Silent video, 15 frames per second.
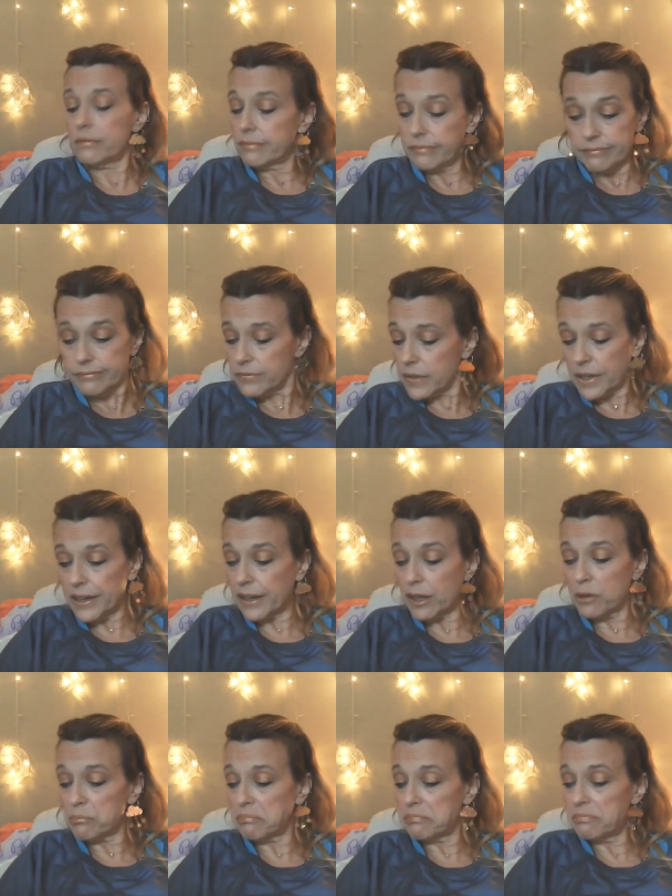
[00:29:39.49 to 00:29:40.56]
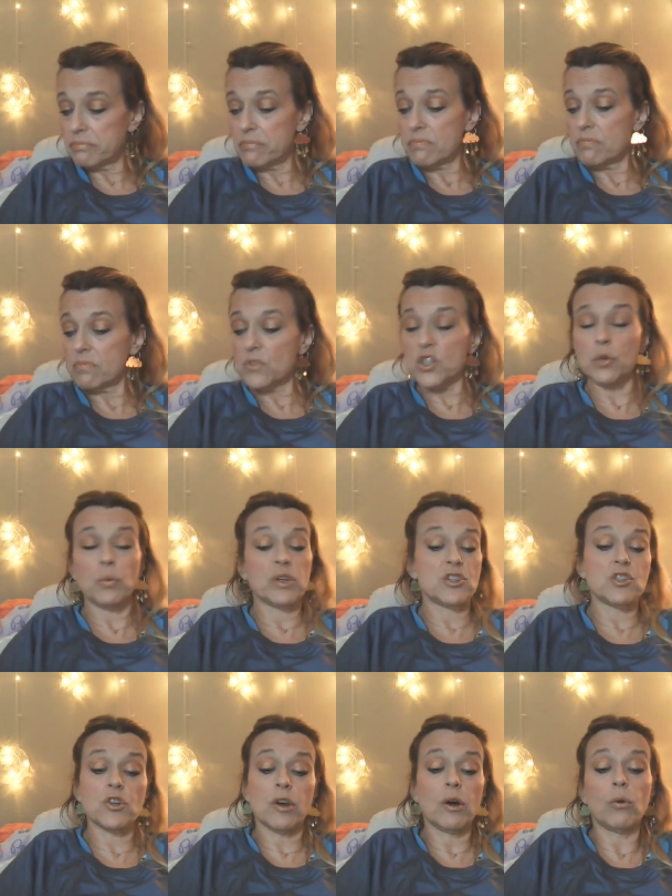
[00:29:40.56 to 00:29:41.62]
Um, she wants to go
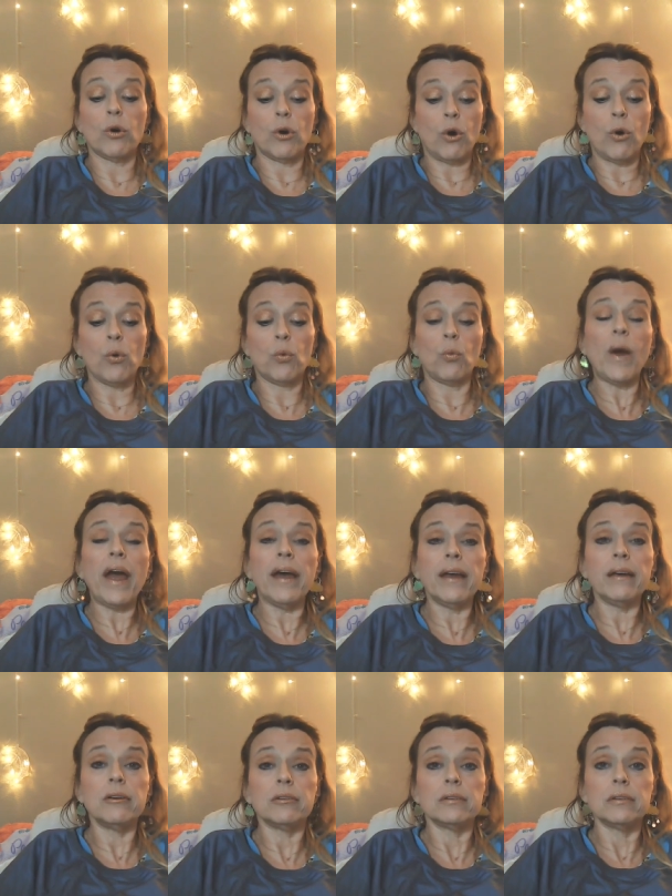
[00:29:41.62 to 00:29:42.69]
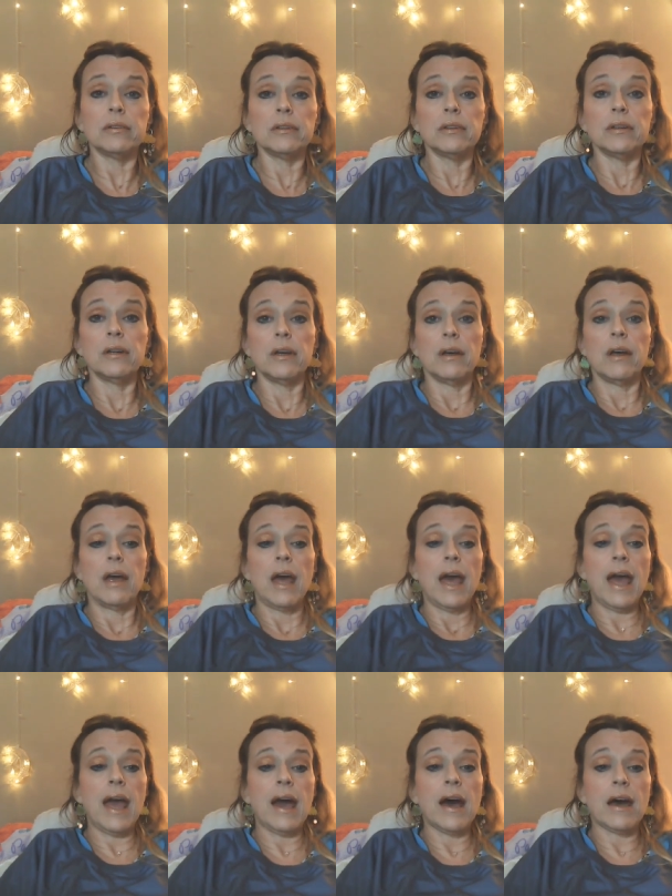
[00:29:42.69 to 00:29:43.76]
her own way,
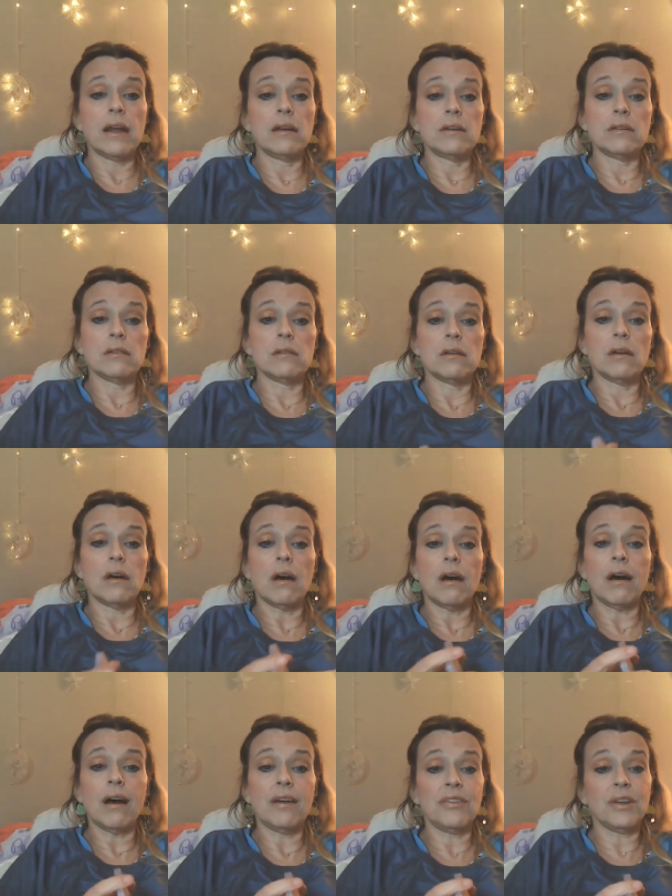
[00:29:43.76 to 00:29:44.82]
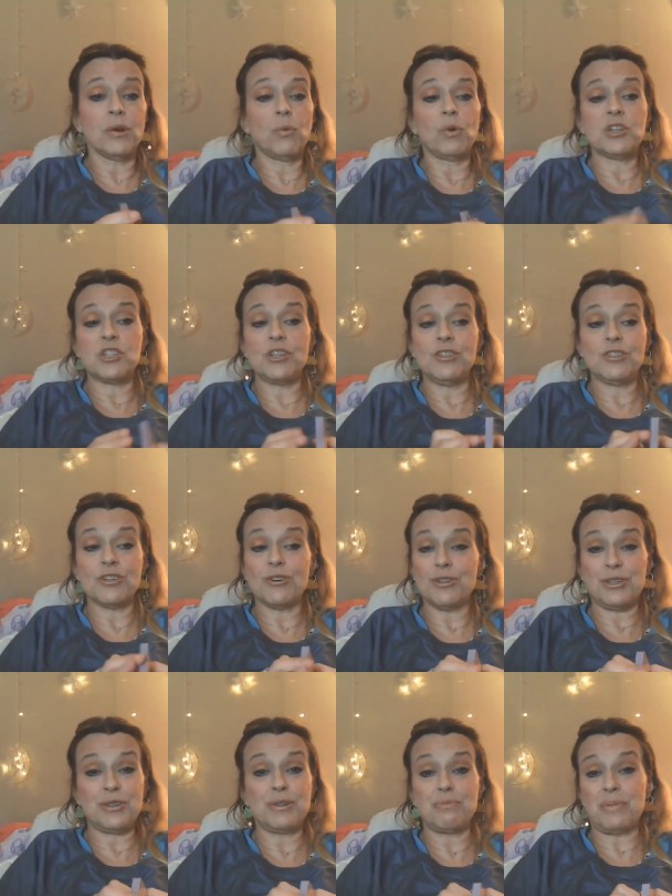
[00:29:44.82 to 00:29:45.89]
and I think once she starts
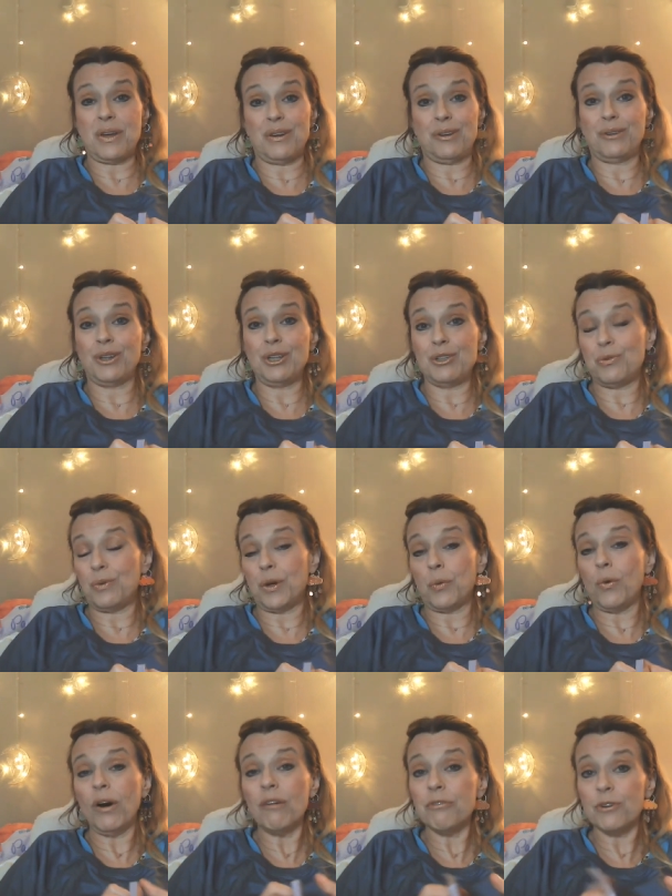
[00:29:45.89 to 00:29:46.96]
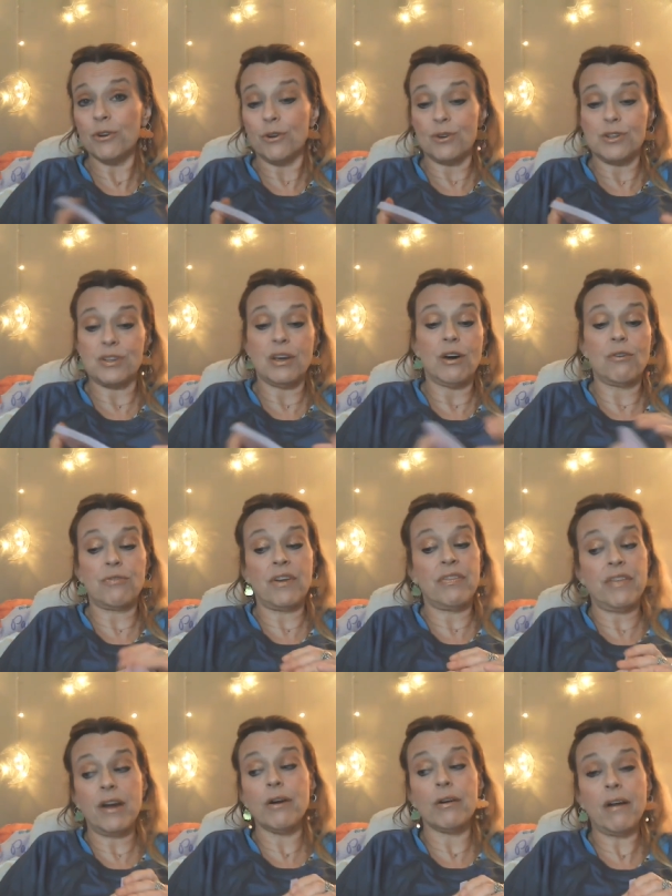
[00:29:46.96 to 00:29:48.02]
independently doing well for herself and they're not,